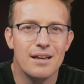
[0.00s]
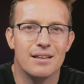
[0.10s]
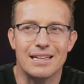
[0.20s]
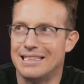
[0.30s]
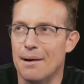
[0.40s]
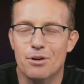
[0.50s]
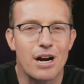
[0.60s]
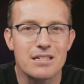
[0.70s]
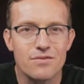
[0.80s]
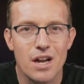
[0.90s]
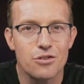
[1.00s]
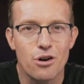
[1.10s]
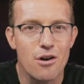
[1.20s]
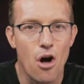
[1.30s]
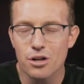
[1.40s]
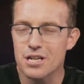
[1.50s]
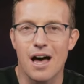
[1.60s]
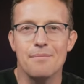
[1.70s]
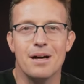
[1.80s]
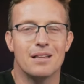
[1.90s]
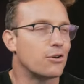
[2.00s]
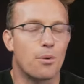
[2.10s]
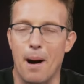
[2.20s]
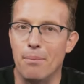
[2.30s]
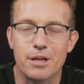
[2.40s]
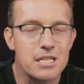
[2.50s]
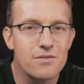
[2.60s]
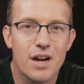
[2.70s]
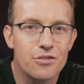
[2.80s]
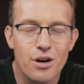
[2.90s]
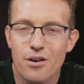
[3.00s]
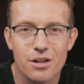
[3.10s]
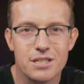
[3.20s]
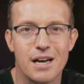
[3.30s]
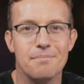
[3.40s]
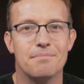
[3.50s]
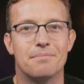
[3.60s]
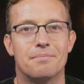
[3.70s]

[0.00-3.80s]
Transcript: like Democrats have done throughout all time, like Republicans have done throughout all time.